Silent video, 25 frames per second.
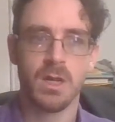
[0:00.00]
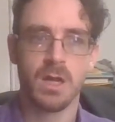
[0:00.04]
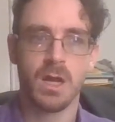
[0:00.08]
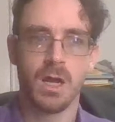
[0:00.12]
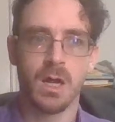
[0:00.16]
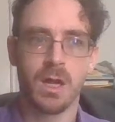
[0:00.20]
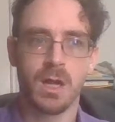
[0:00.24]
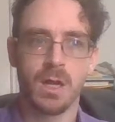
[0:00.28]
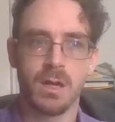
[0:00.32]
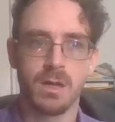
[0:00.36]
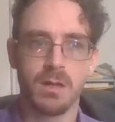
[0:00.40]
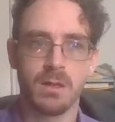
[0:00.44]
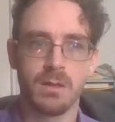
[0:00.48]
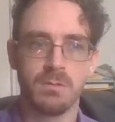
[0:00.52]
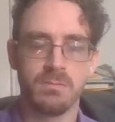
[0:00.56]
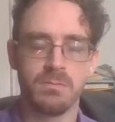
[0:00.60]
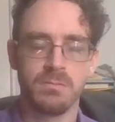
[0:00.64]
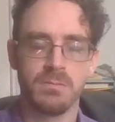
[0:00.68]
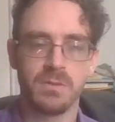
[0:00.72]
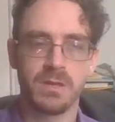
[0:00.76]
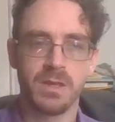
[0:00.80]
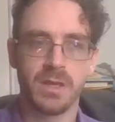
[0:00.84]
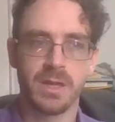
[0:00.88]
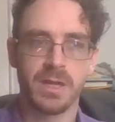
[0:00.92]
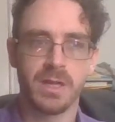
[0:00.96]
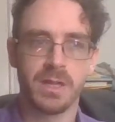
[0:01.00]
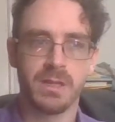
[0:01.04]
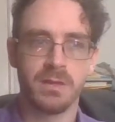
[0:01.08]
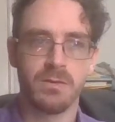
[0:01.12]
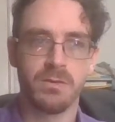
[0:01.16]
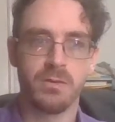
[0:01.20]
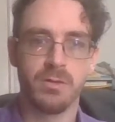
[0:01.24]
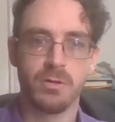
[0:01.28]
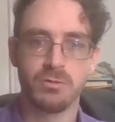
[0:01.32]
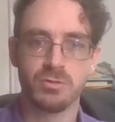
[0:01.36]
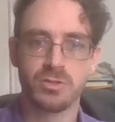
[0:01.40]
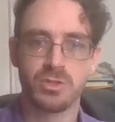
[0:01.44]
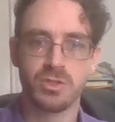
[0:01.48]
Uh, and
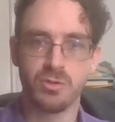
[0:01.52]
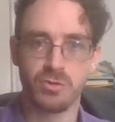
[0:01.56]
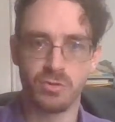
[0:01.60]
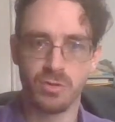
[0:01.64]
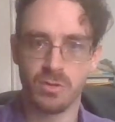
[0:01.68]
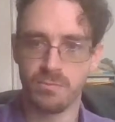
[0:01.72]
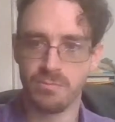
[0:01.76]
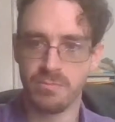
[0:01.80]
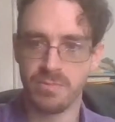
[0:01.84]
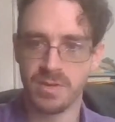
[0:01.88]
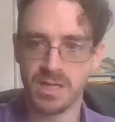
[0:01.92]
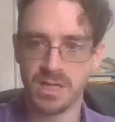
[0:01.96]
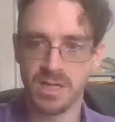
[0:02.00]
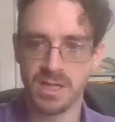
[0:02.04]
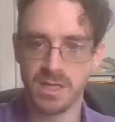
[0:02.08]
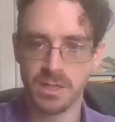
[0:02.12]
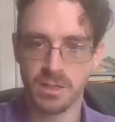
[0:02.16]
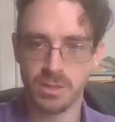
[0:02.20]
those who committed